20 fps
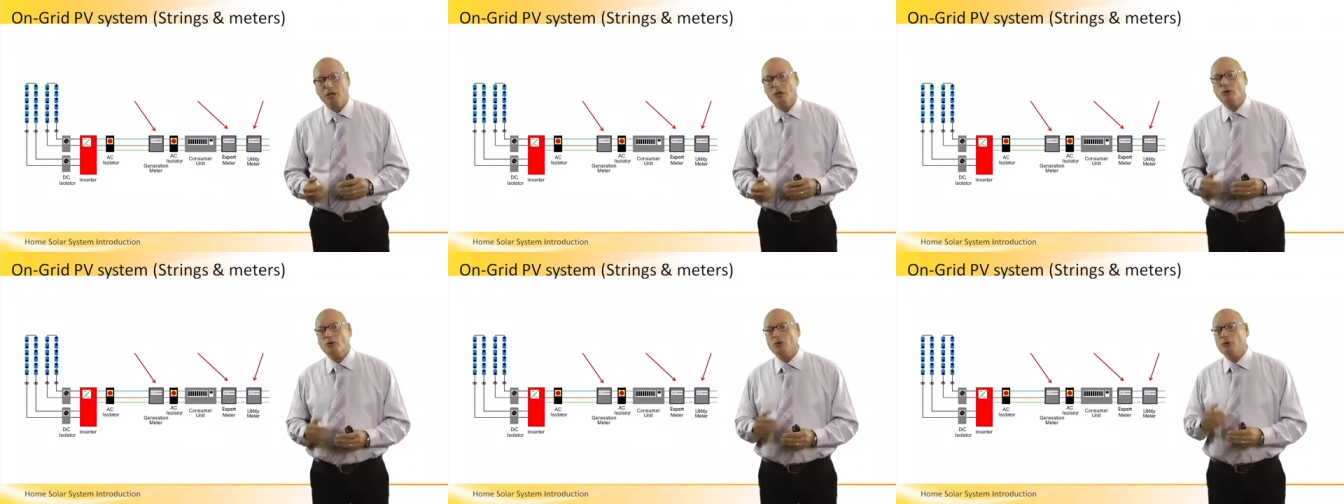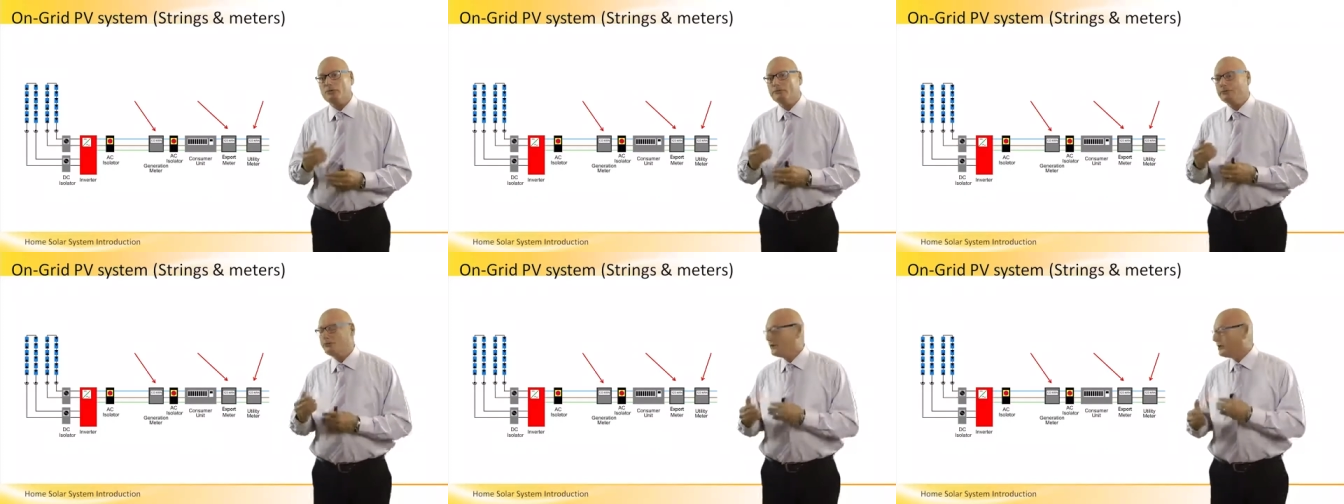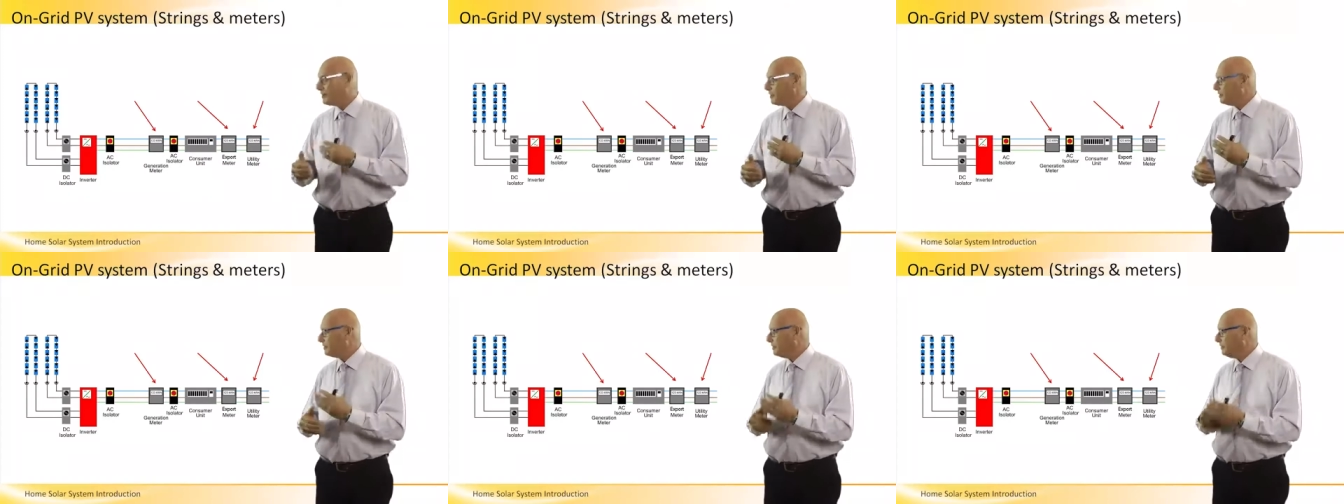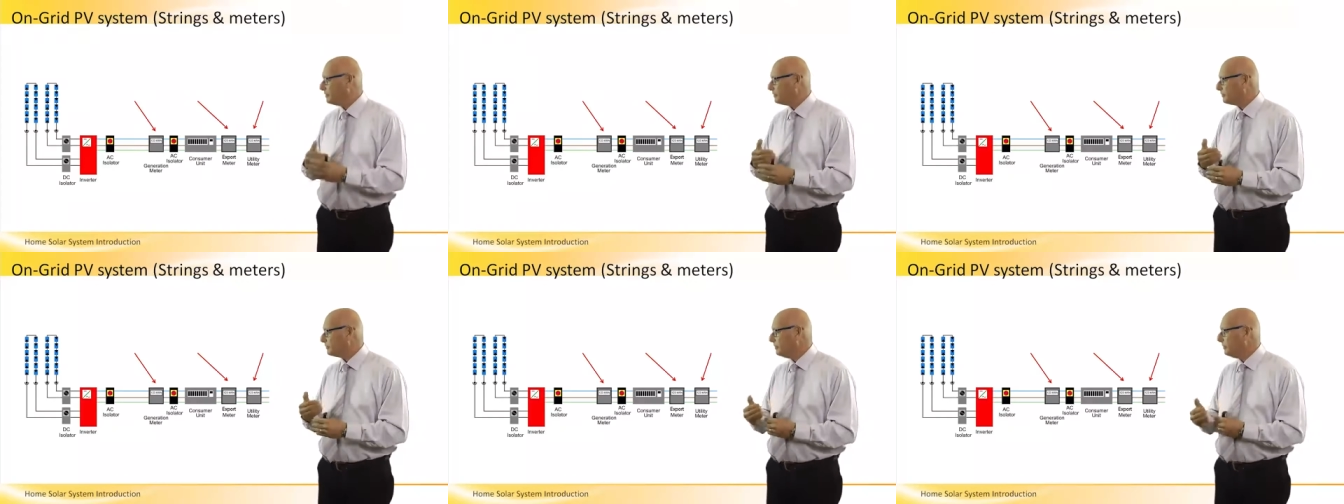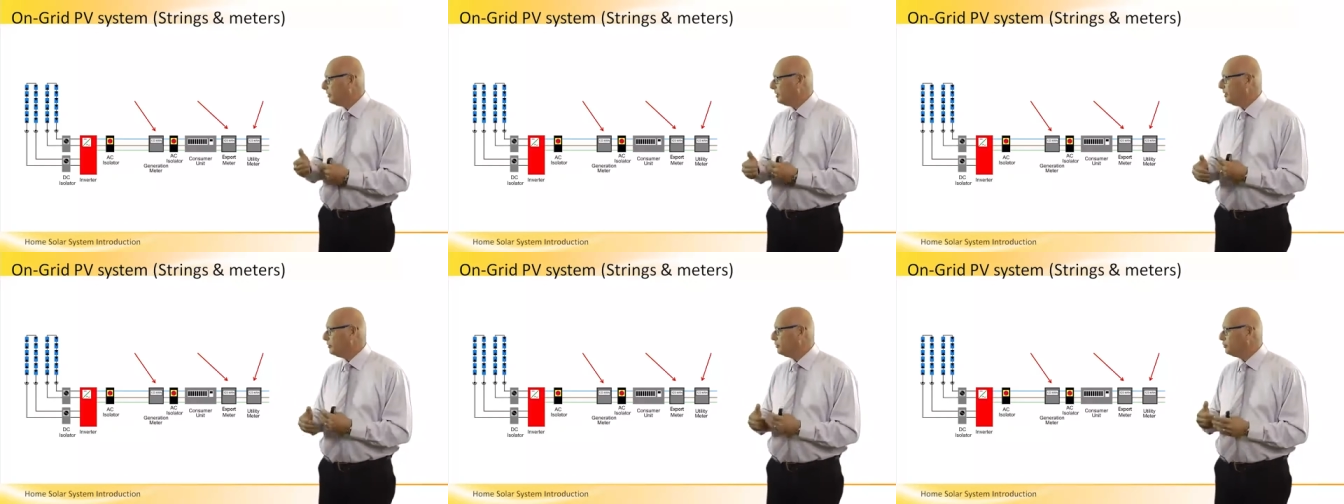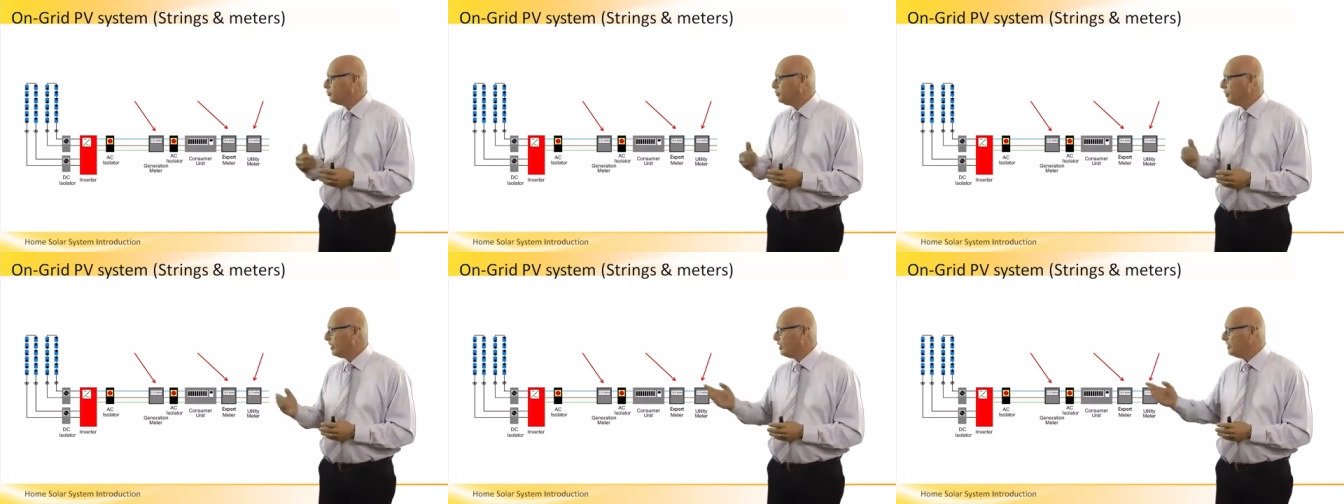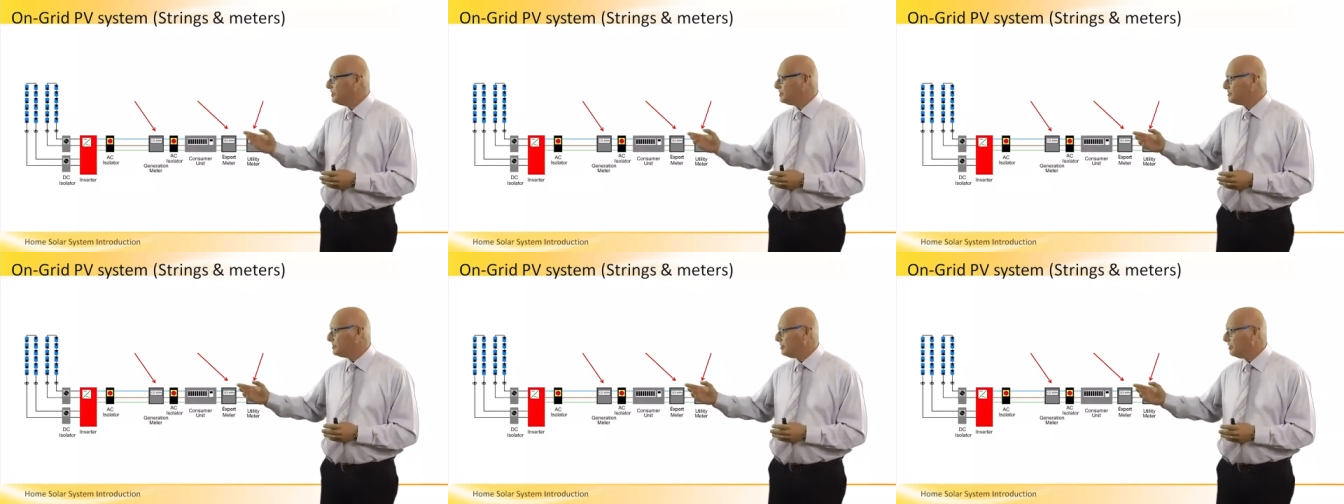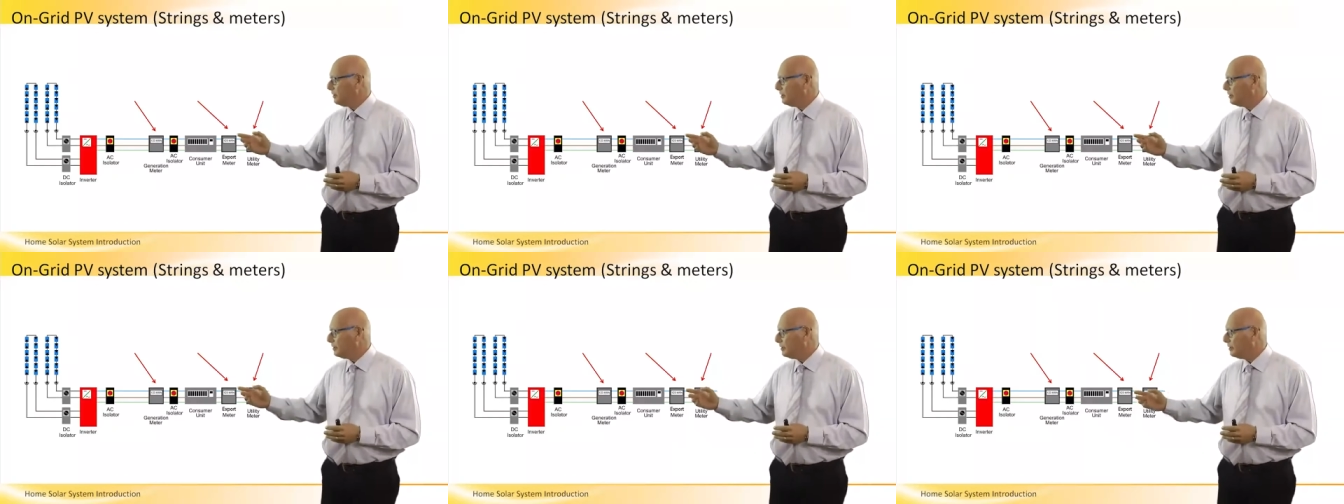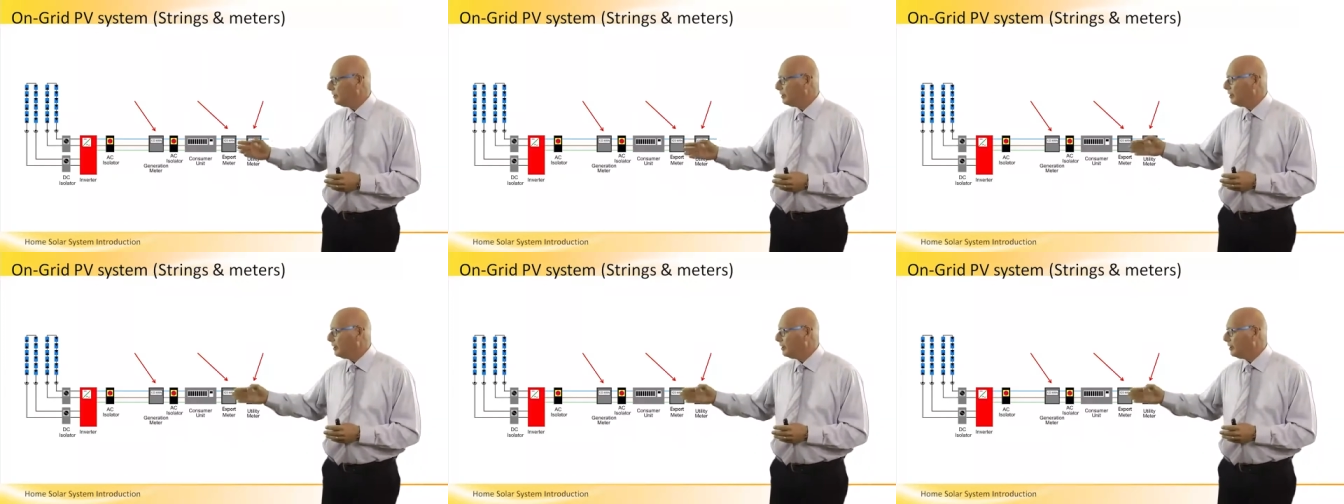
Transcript: convert it into AC,